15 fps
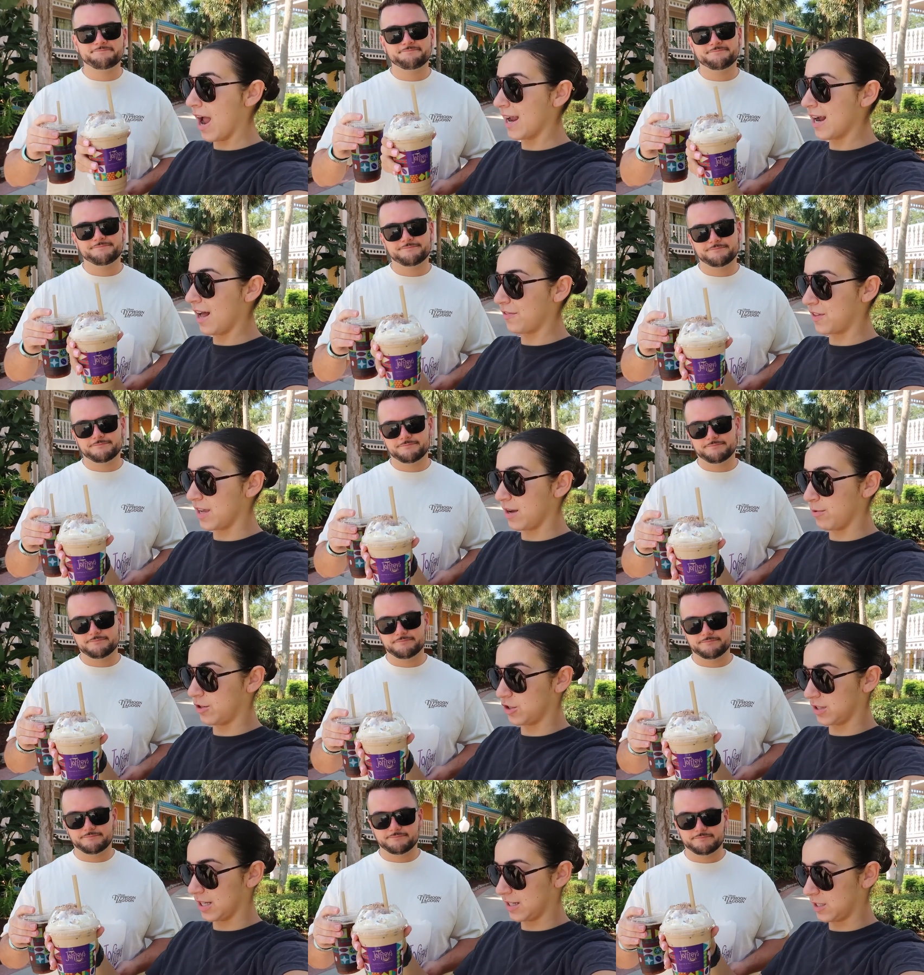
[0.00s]
Speaker 1: i got the
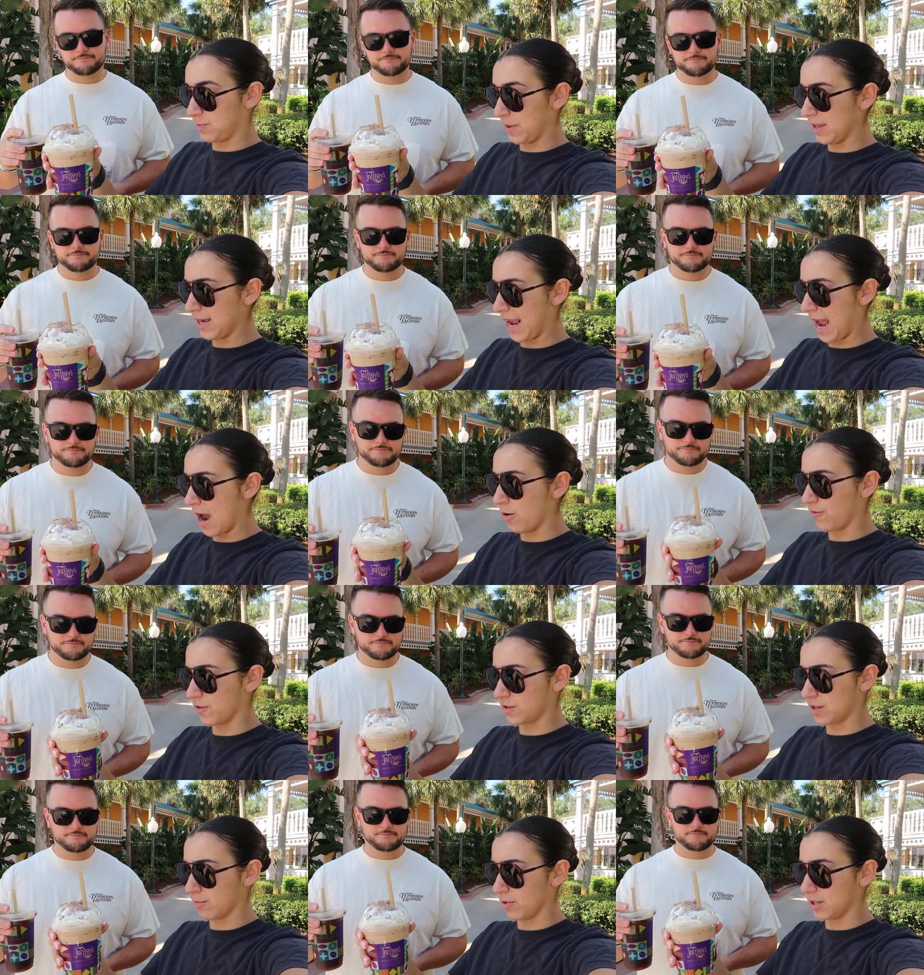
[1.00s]
which is like spilling out for
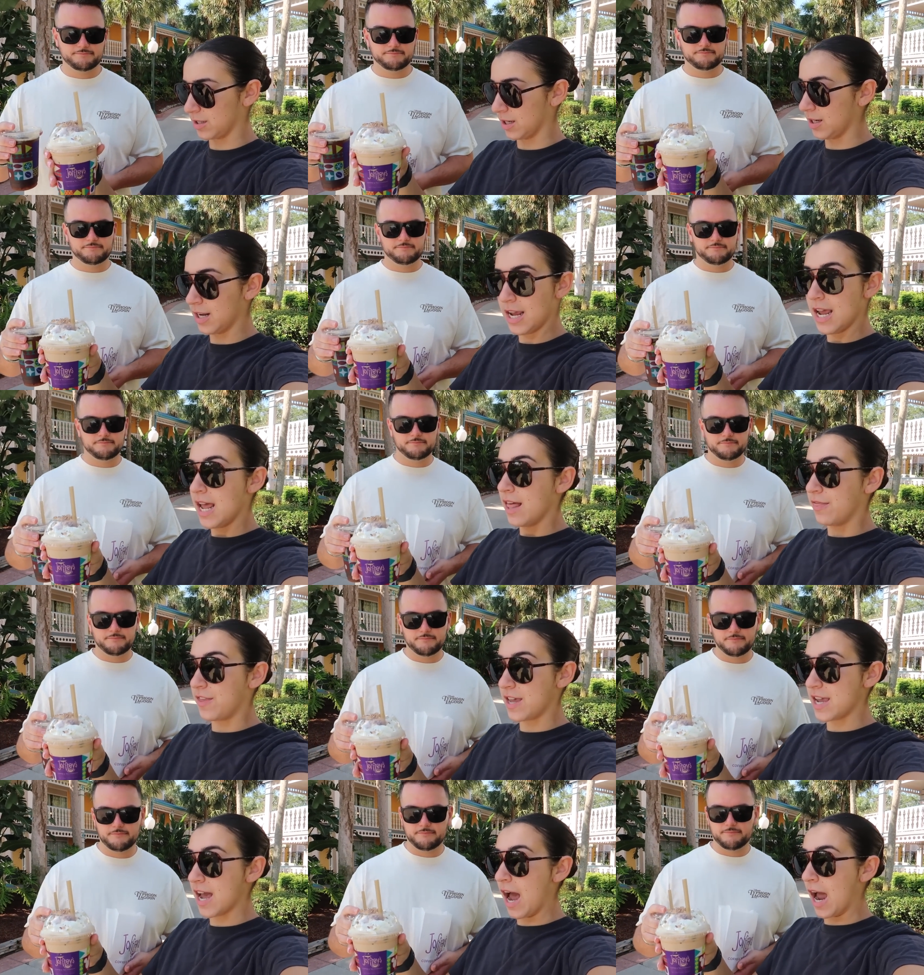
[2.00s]
some reason
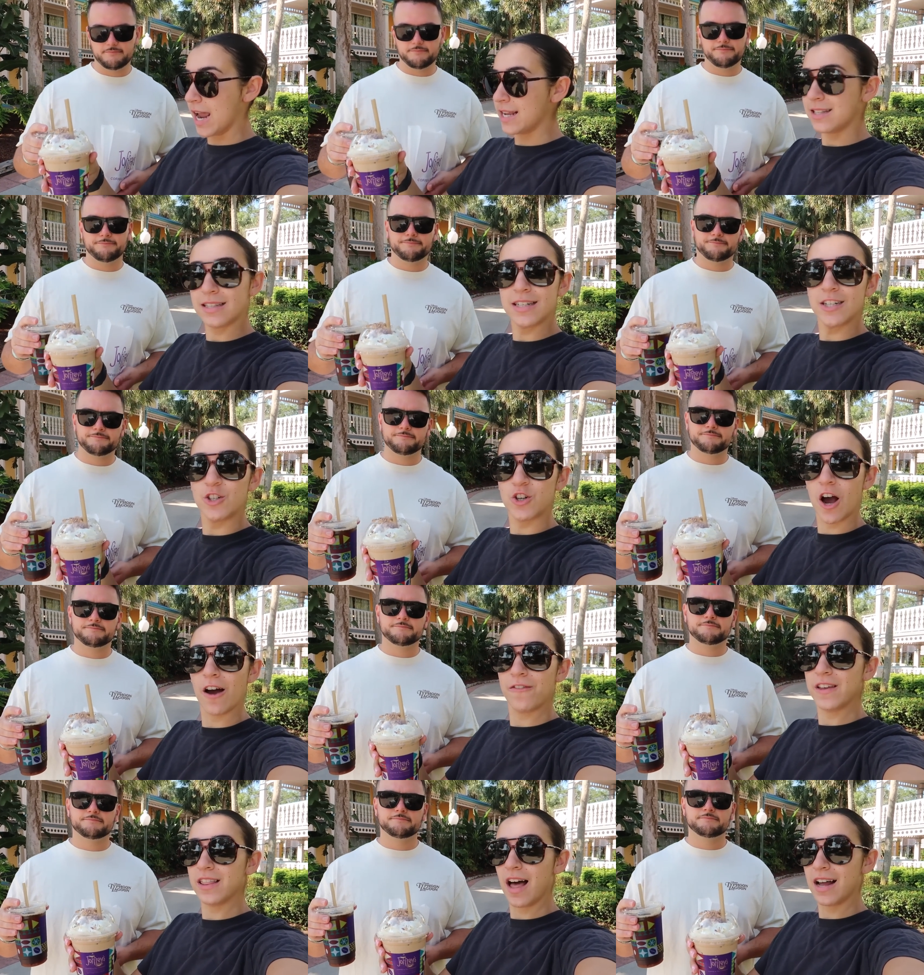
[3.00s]
the iced
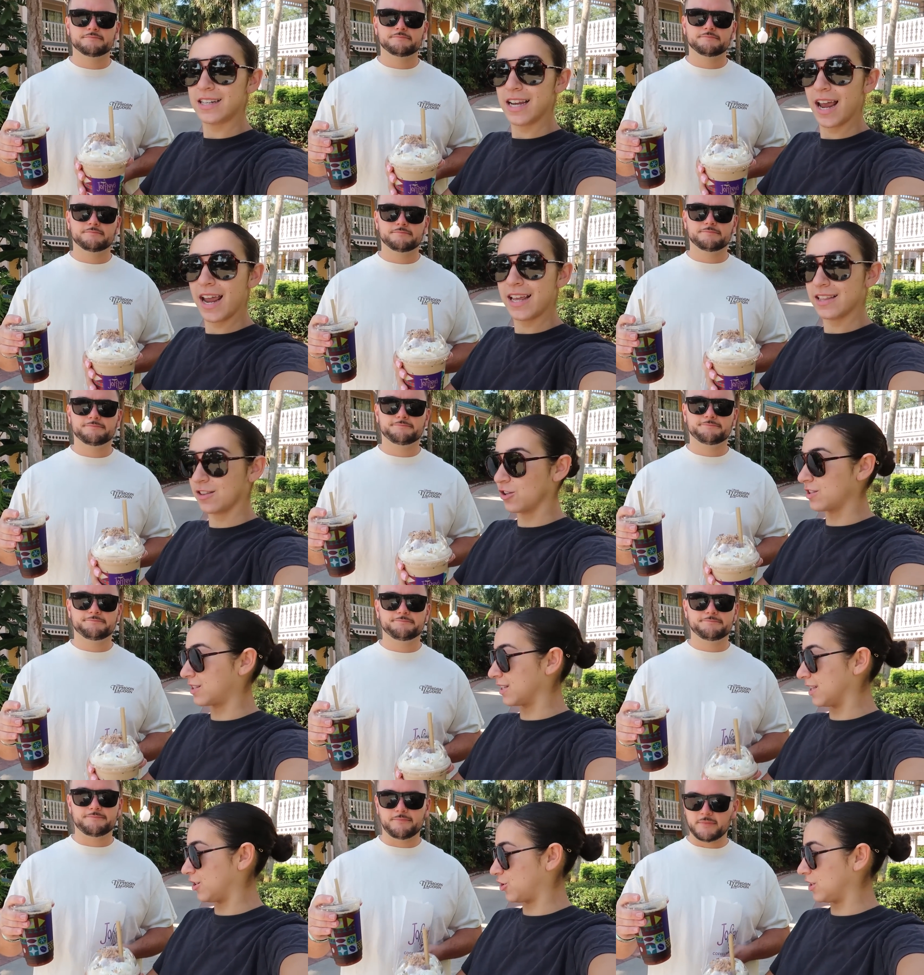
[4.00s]
toffee latte looks
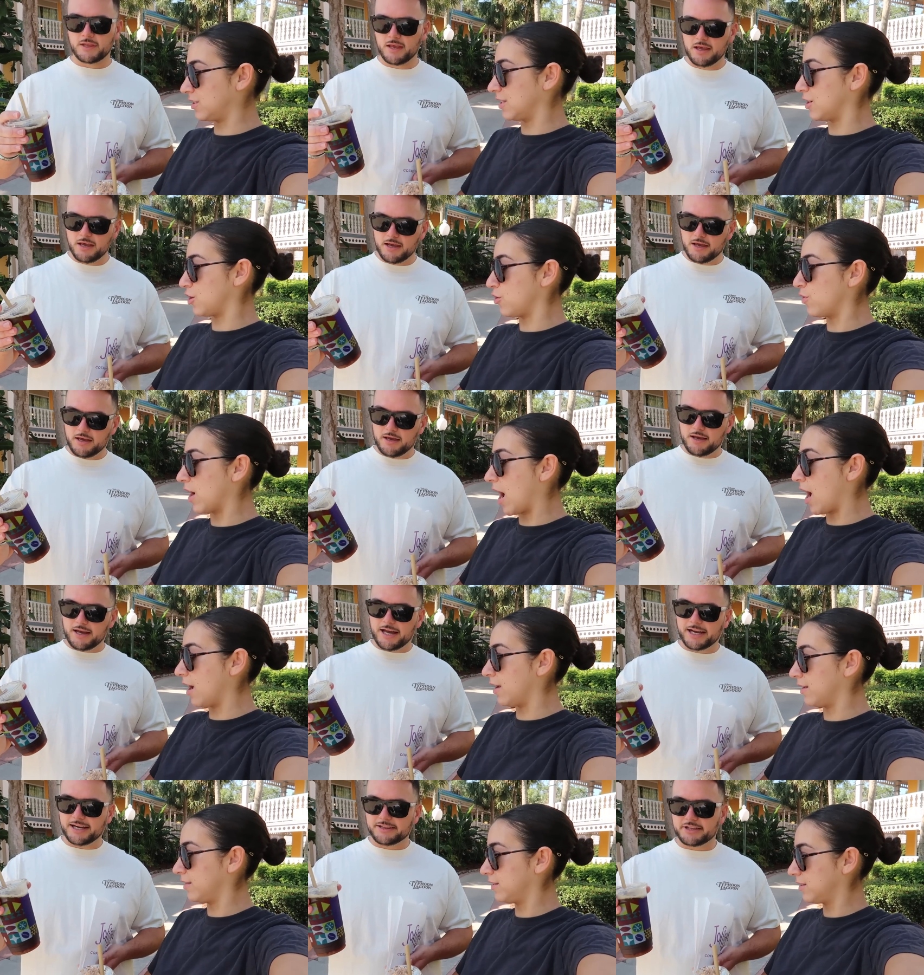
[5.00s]
delicious and you got
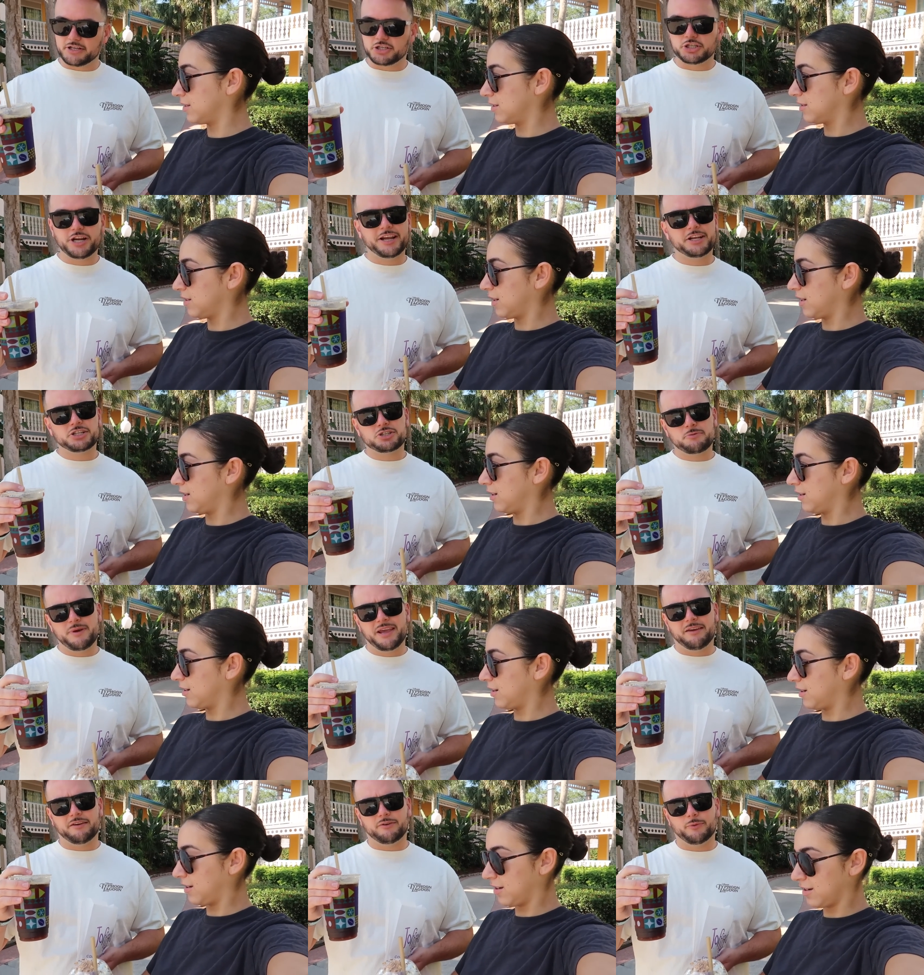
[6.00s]
Speaker 2: i got the shaken
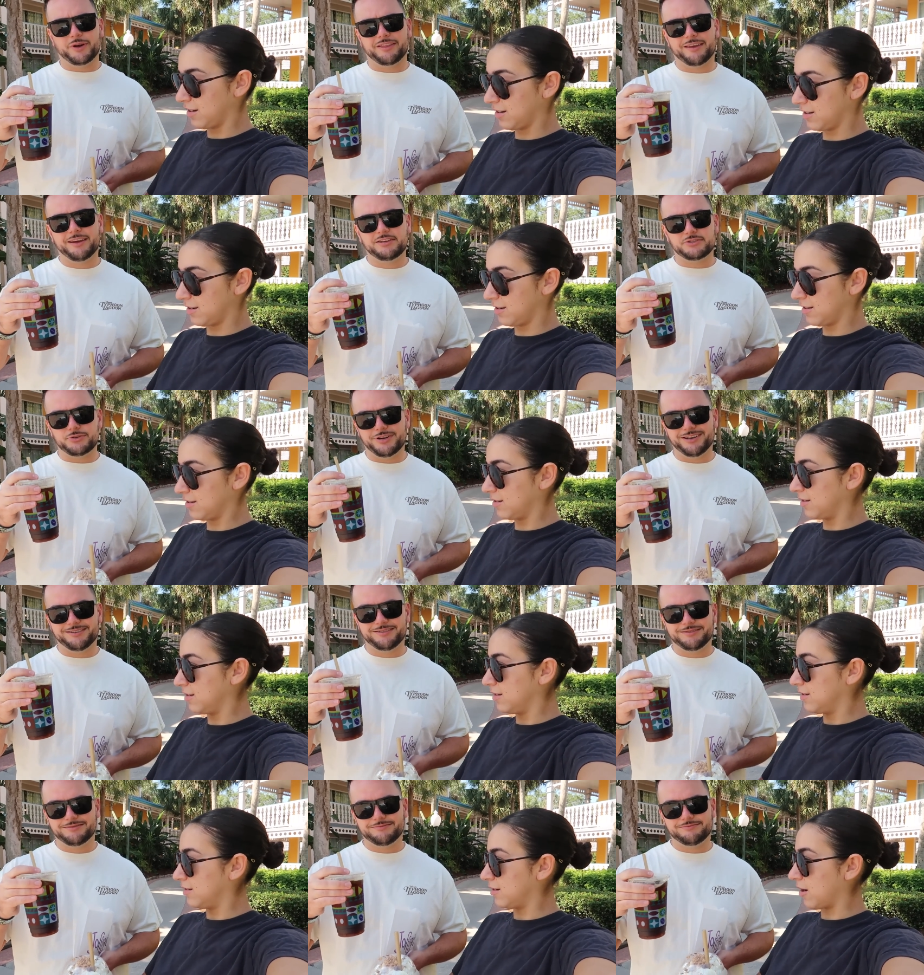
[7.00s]
jamaican with hazelnut
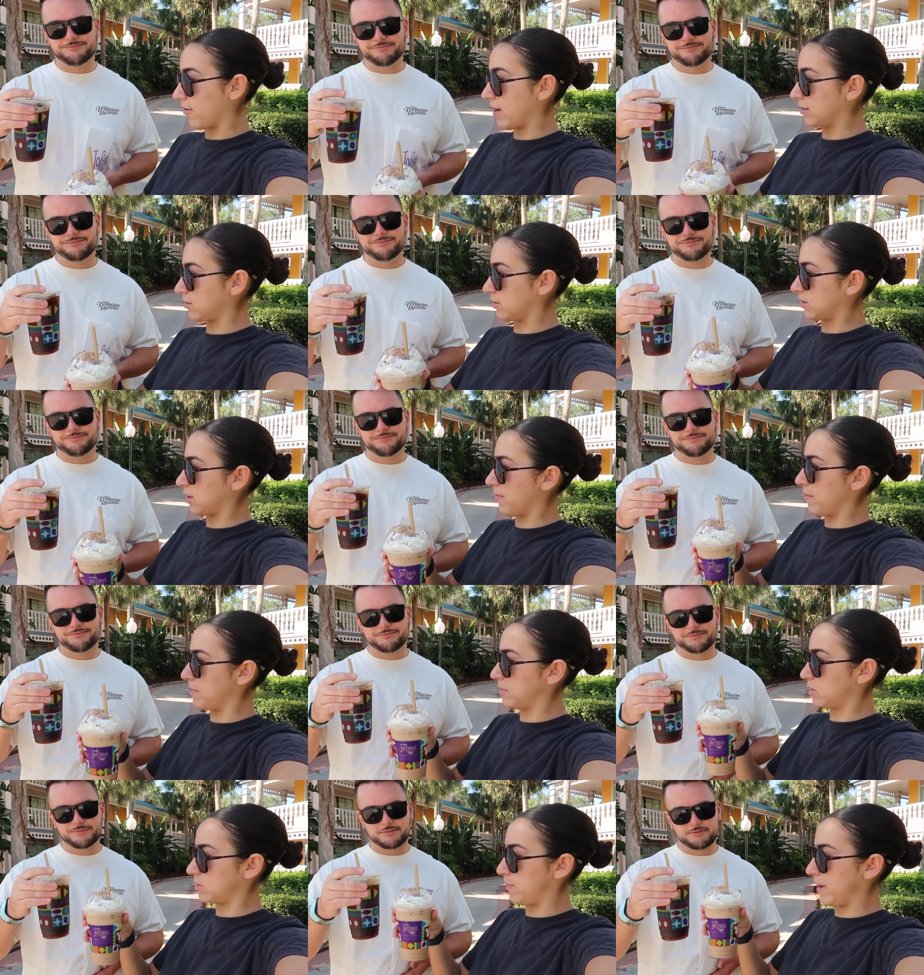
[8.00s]
Speaker 1: all right so let's give them
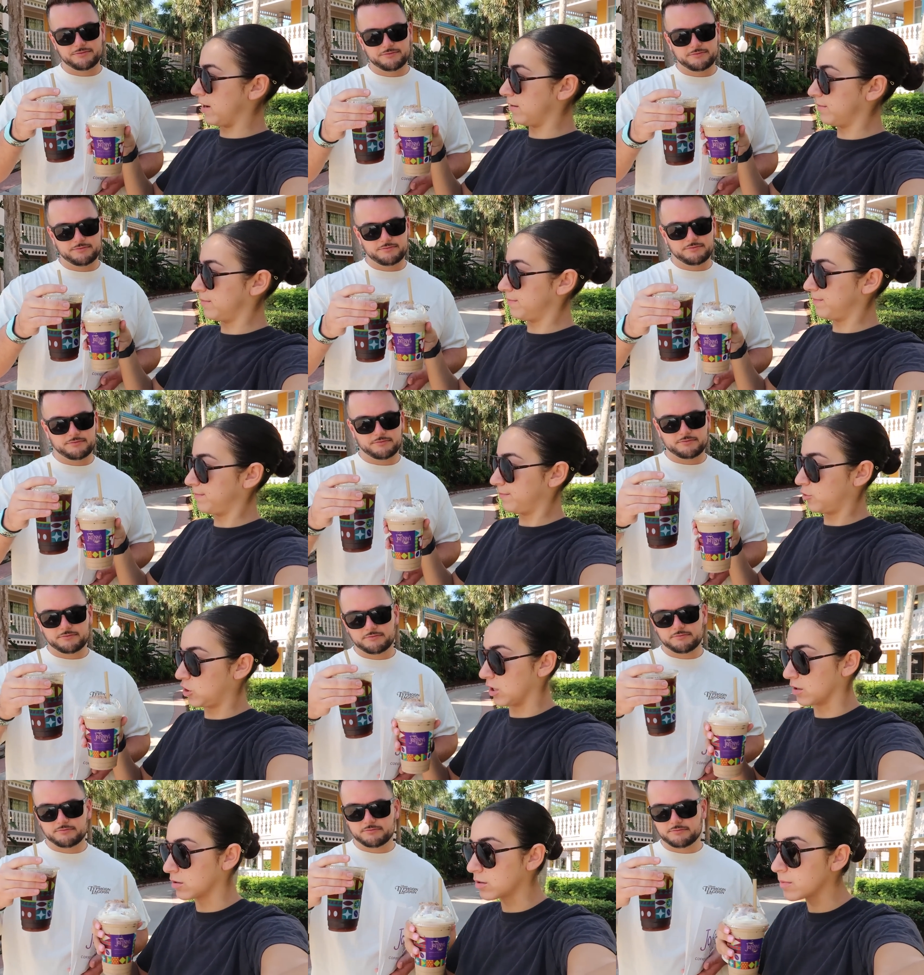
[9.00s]
a spin
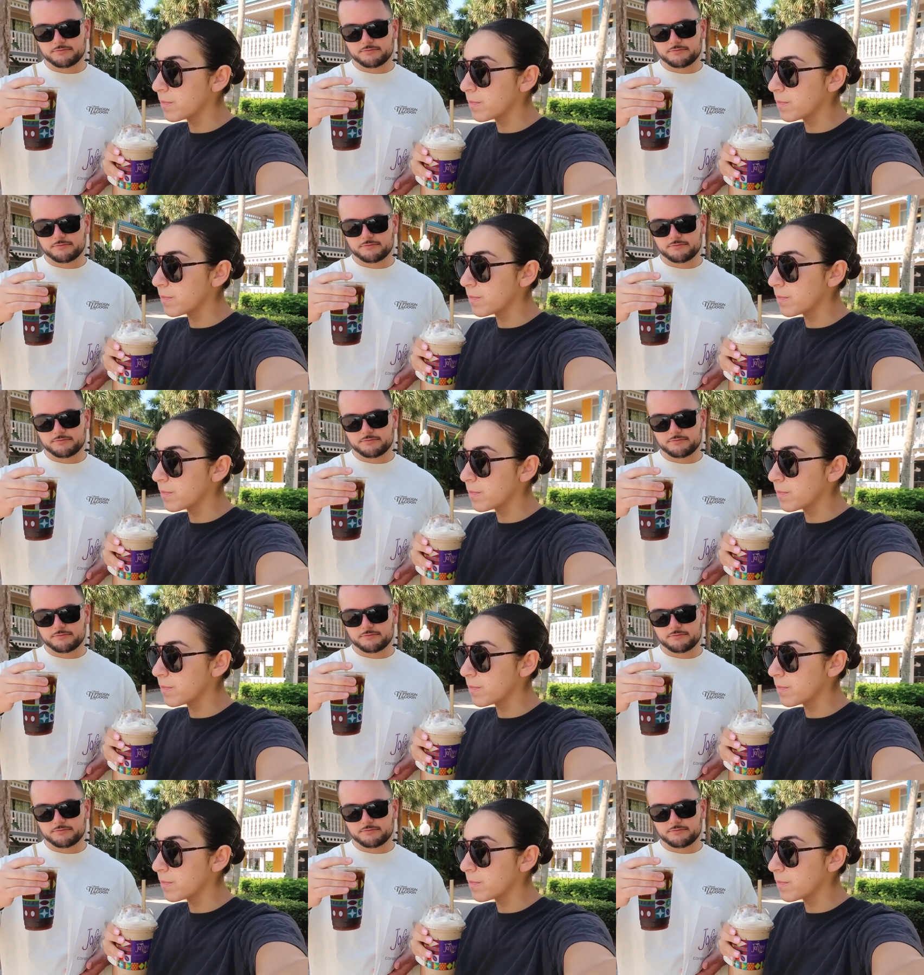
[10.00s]
cheers